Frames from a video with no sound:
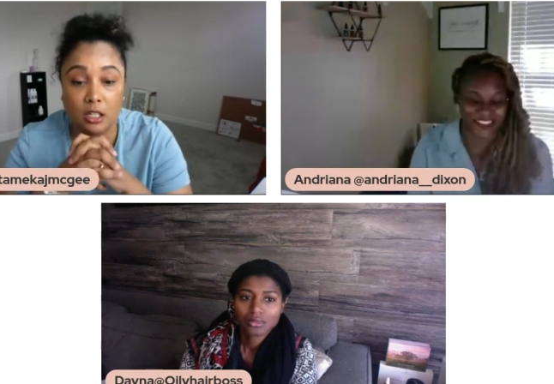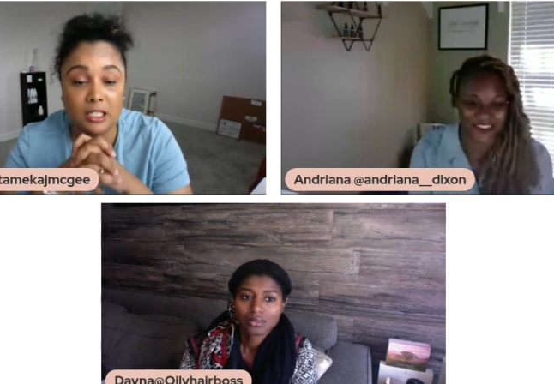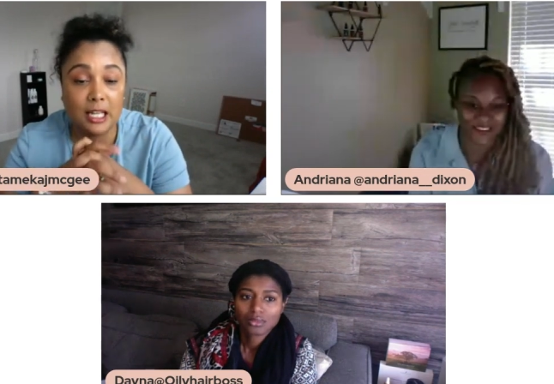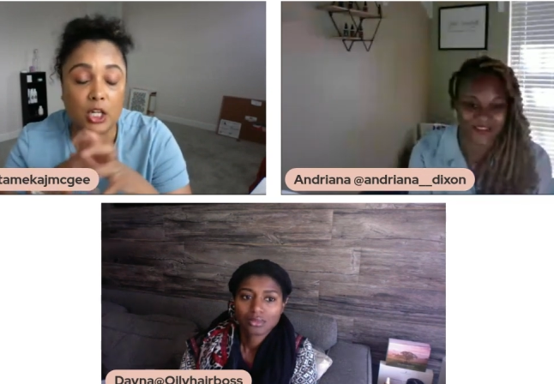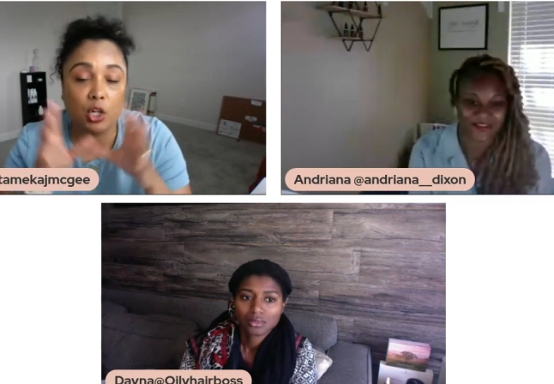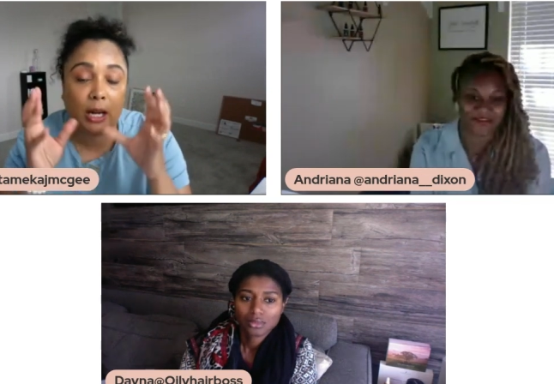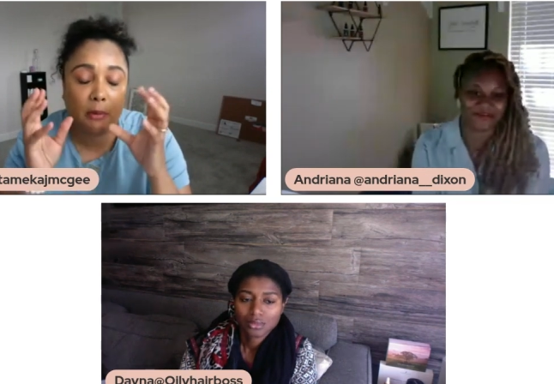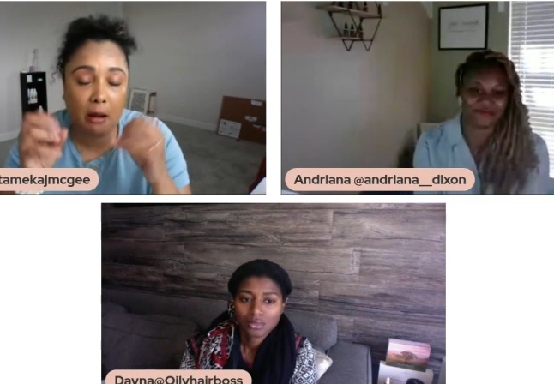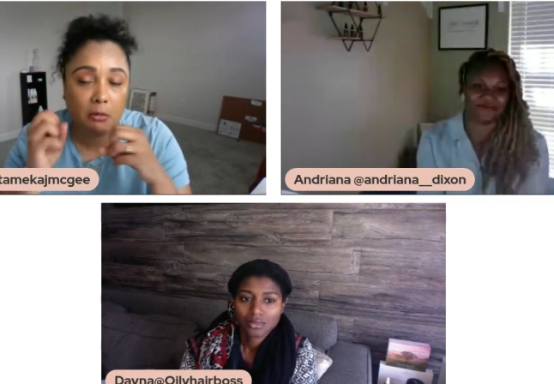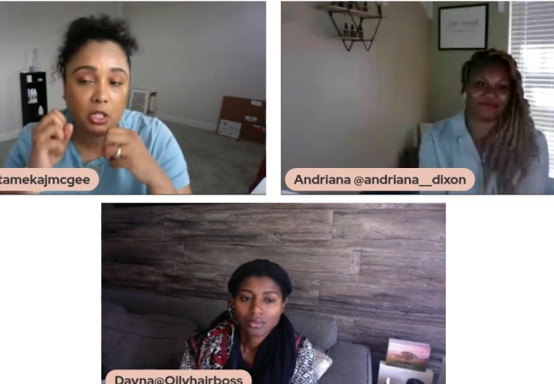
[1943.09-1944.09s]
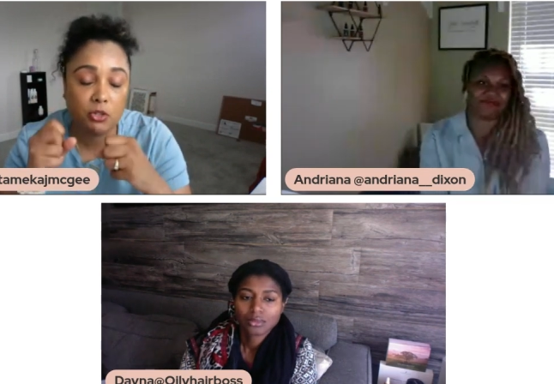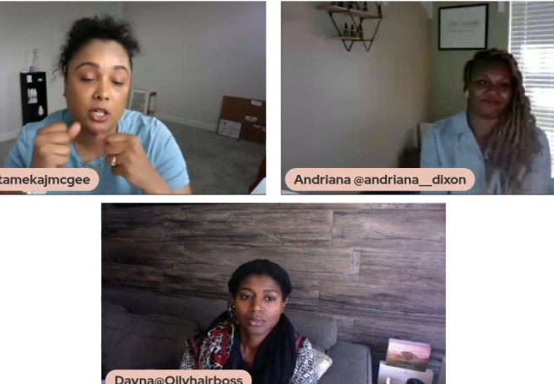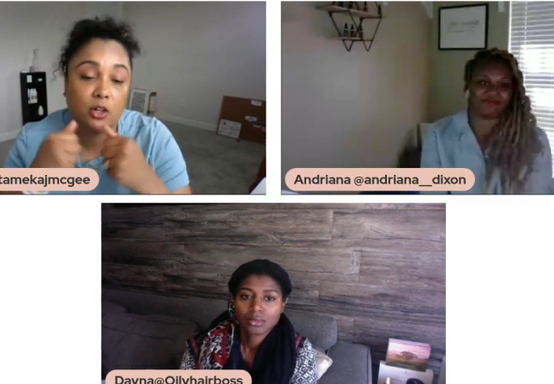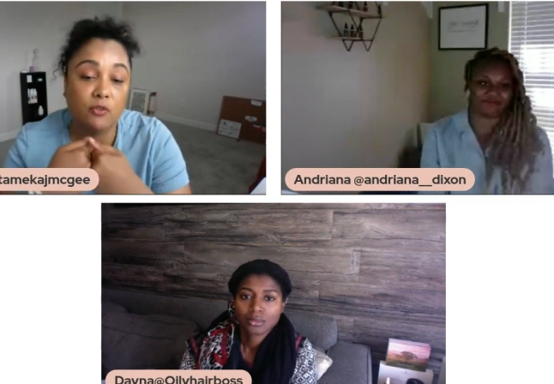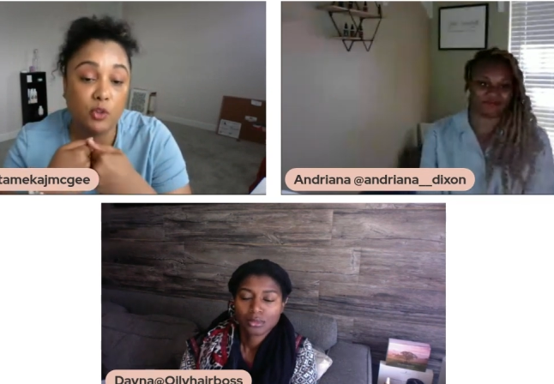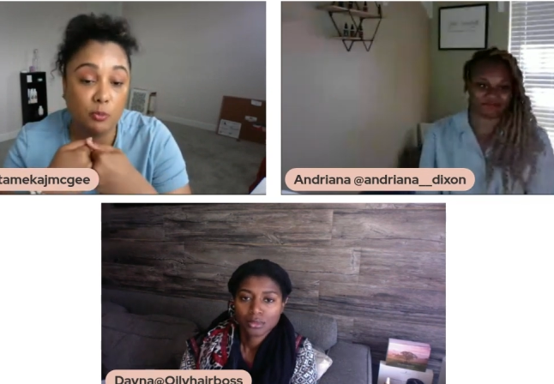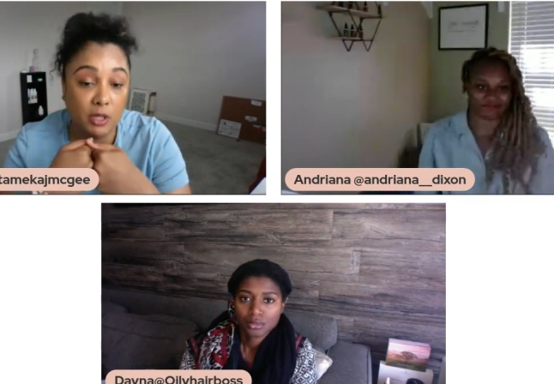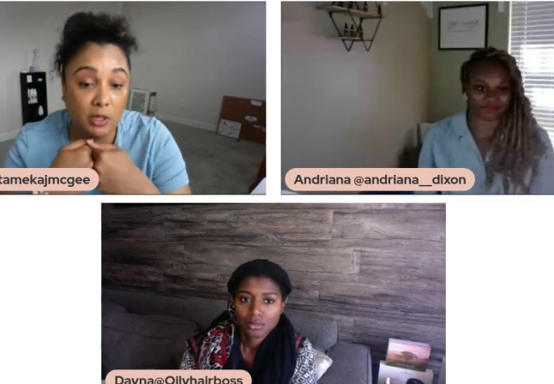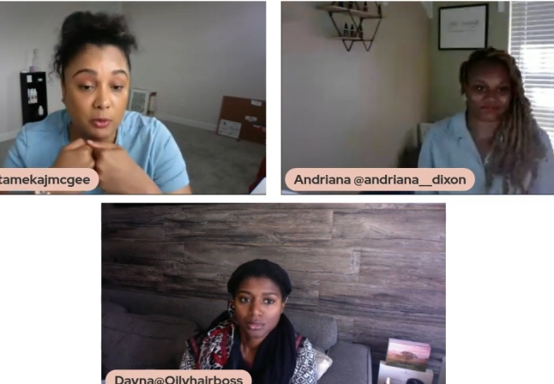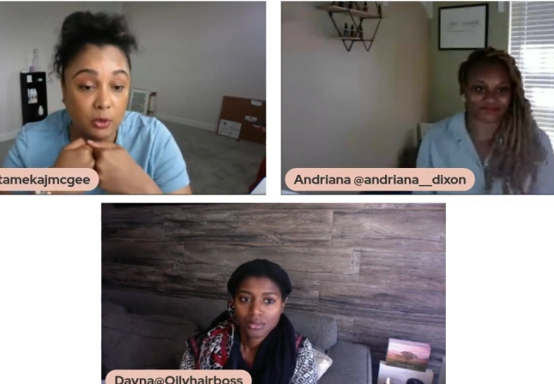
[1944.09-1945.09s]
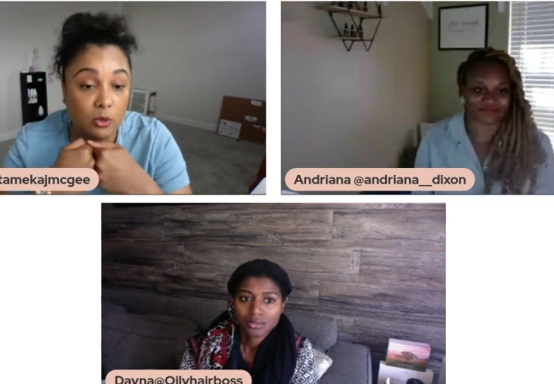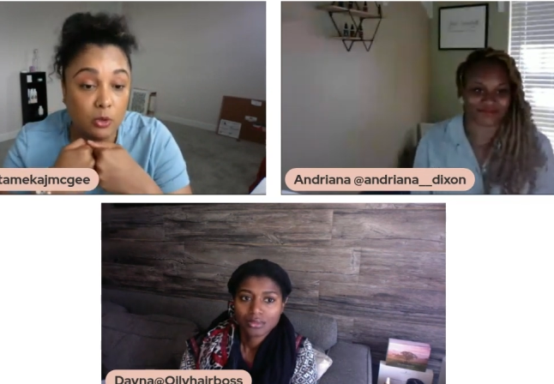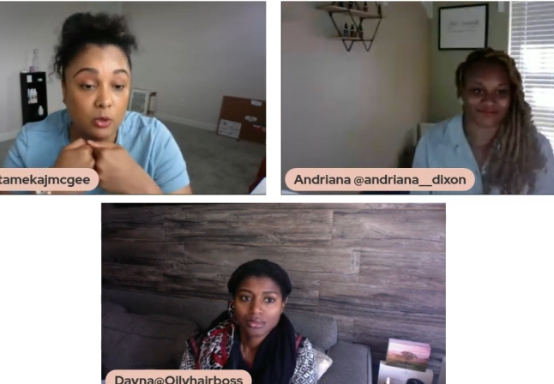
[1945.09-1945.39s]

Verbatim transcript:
Speaker 1: because I know that probably triggered a few people